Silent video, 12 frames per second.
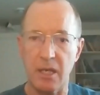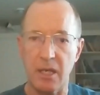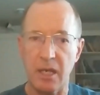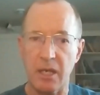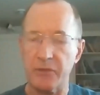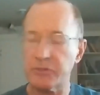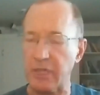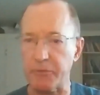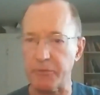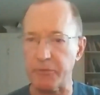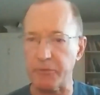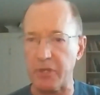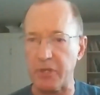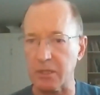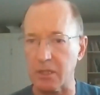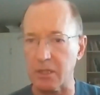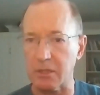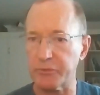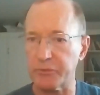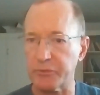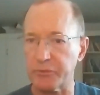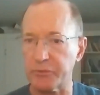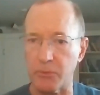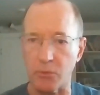Same thing goes
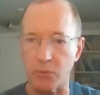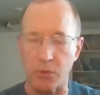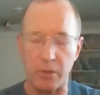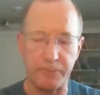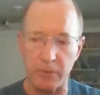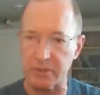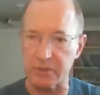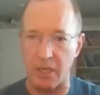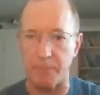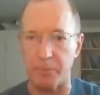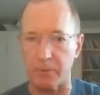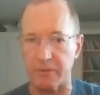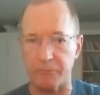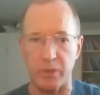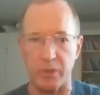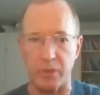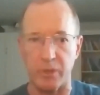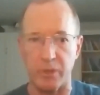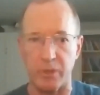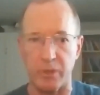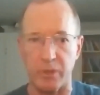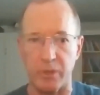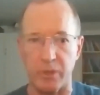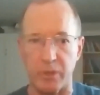for example, if we've got a crawl
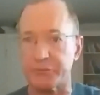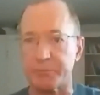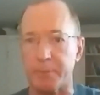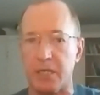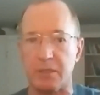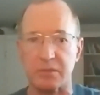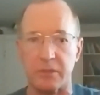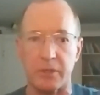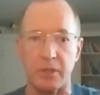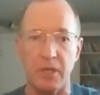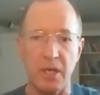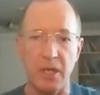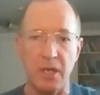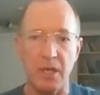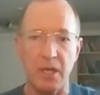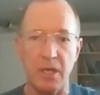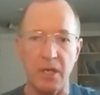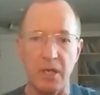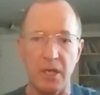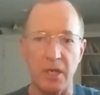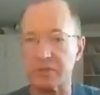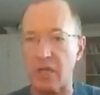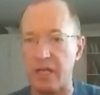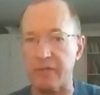space and one
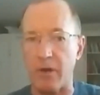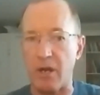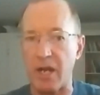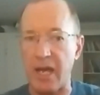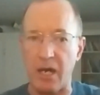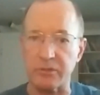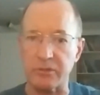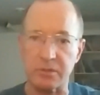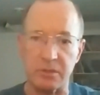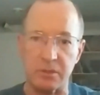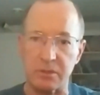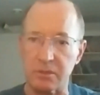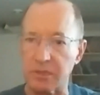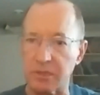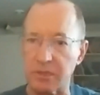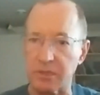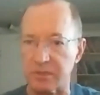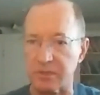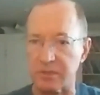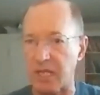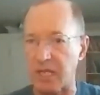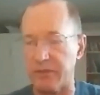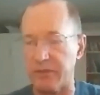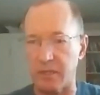side of our house is, let's
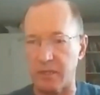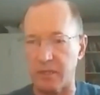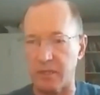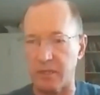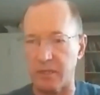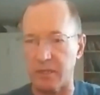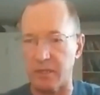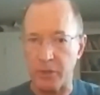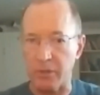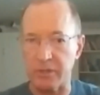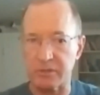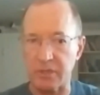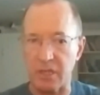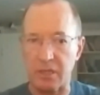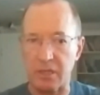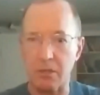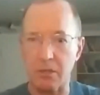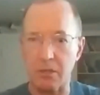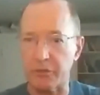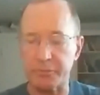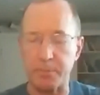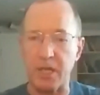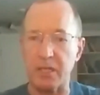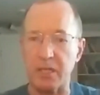say there is a crawl
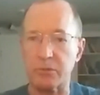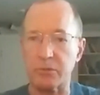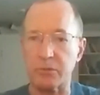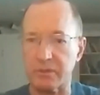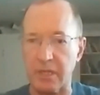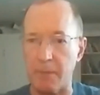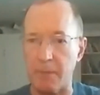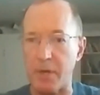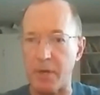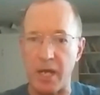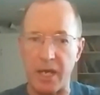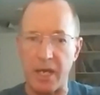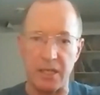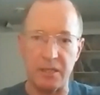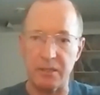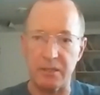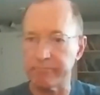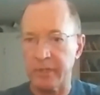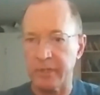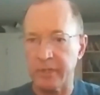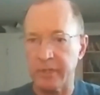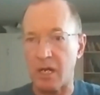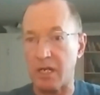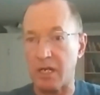space or a semi
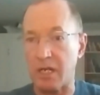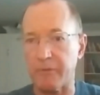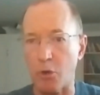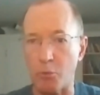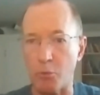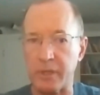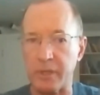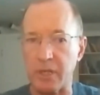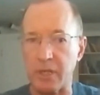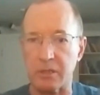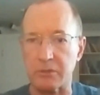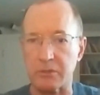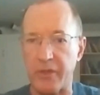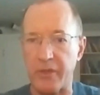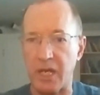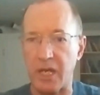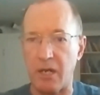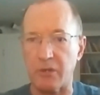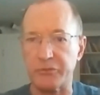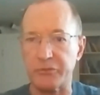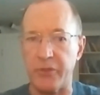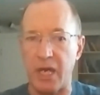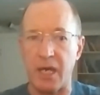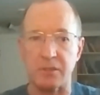kind of open area under the house
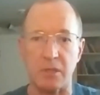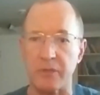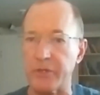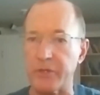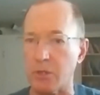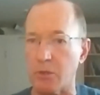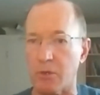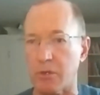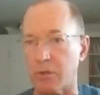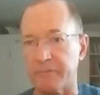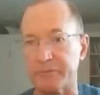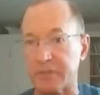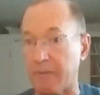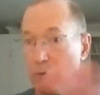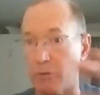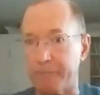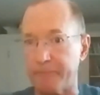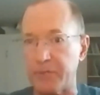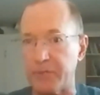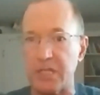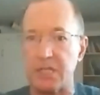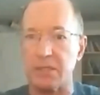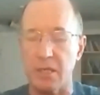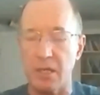that's on the order of several feet